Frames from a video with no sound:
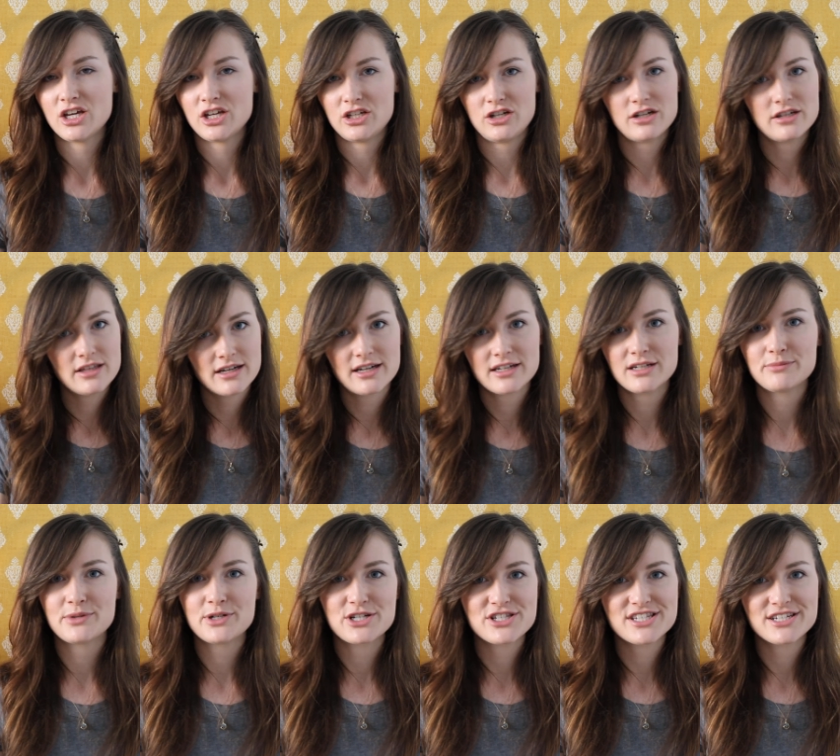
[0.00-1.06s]
you're the kind of
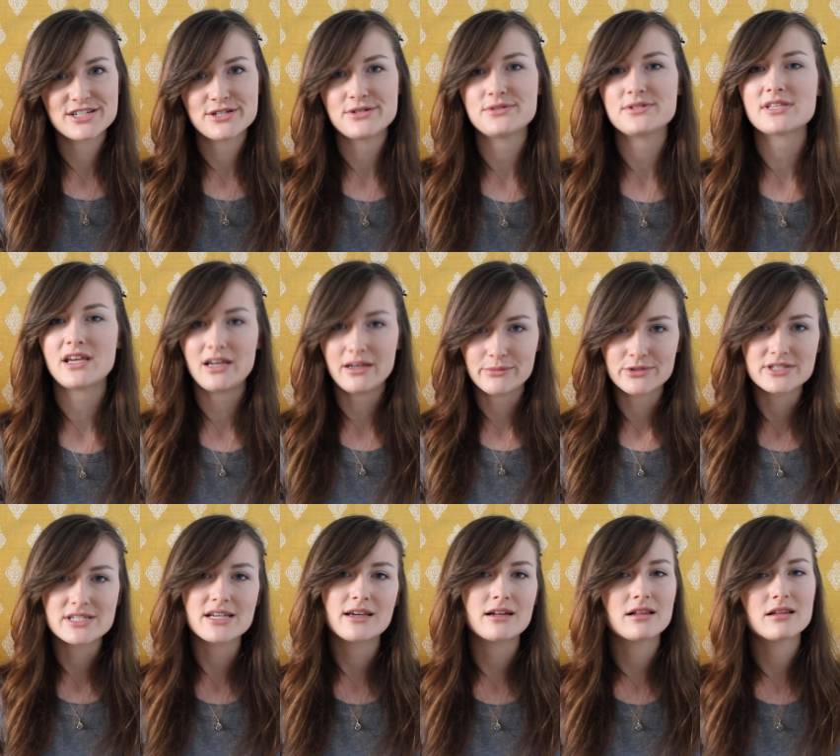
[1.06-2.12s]
person who's able
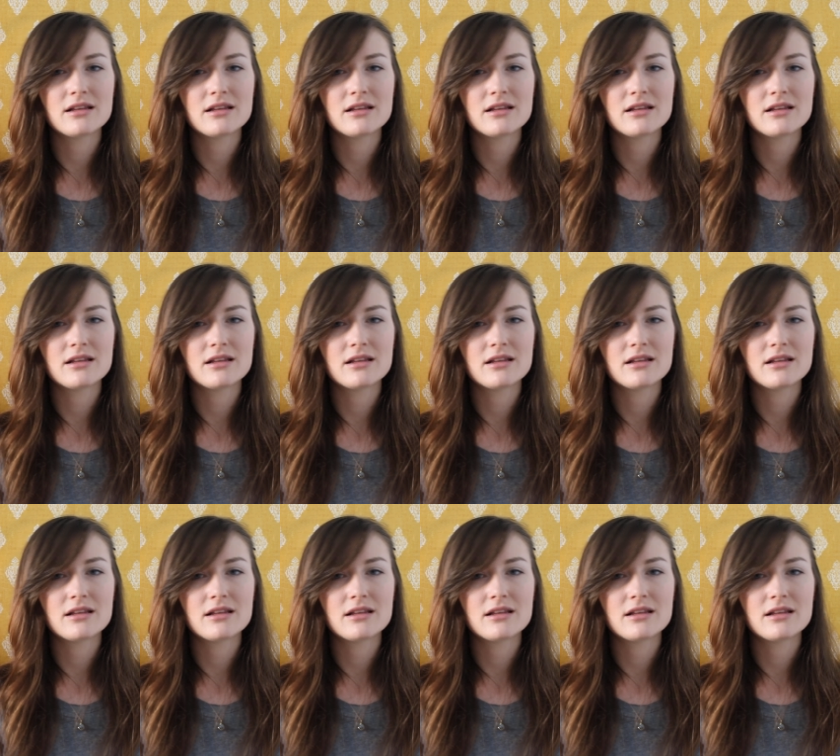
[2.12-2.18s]
to get a